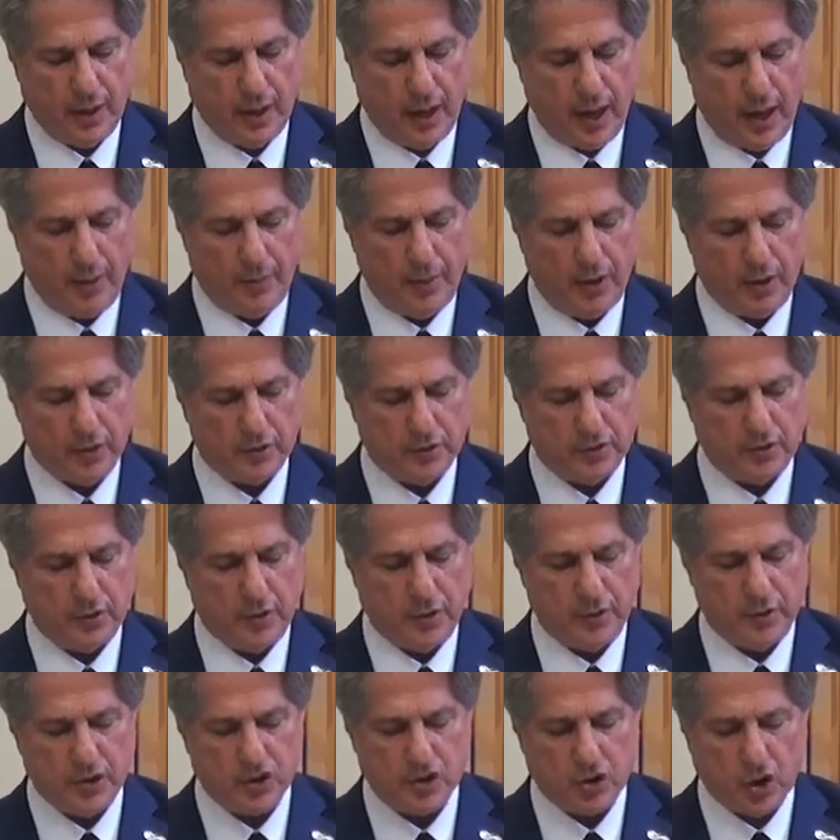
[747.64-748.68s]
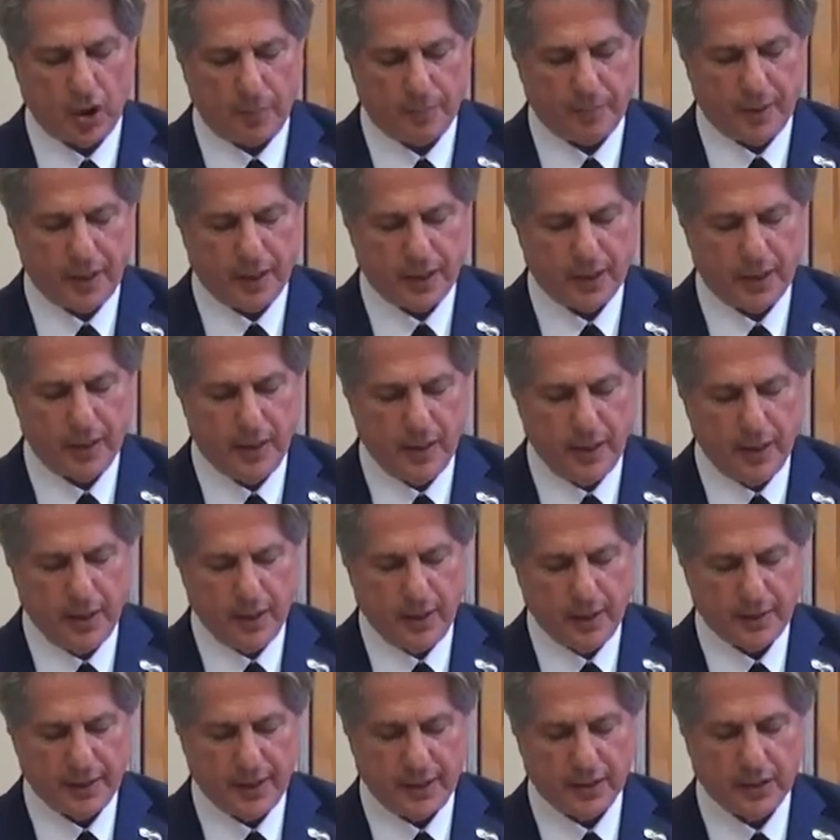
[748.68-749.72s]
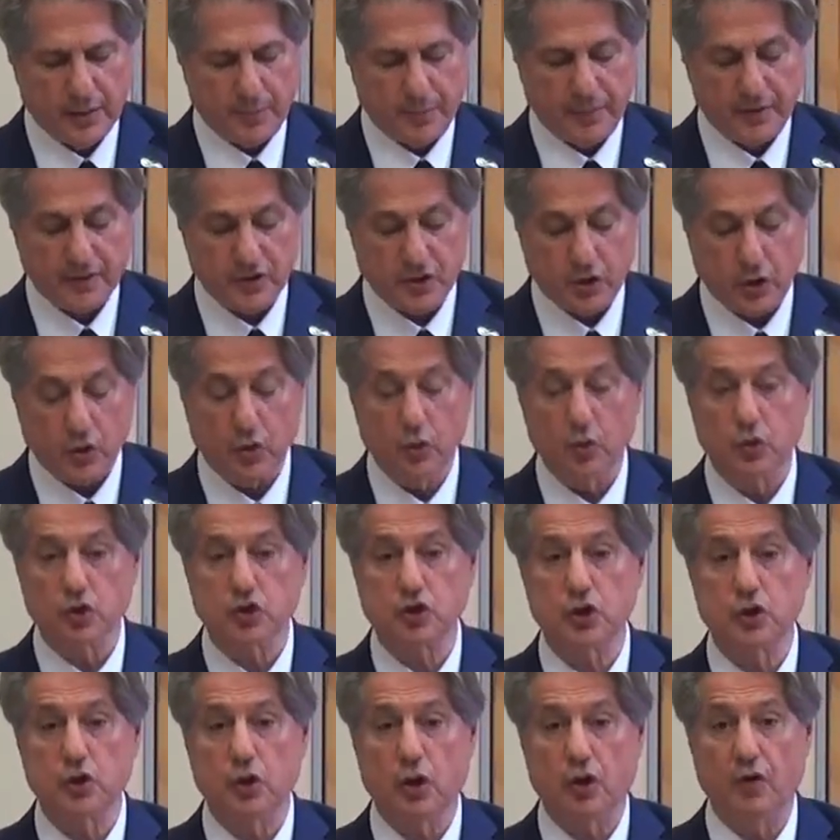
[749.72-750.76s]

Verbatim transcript: about this topic that the persecution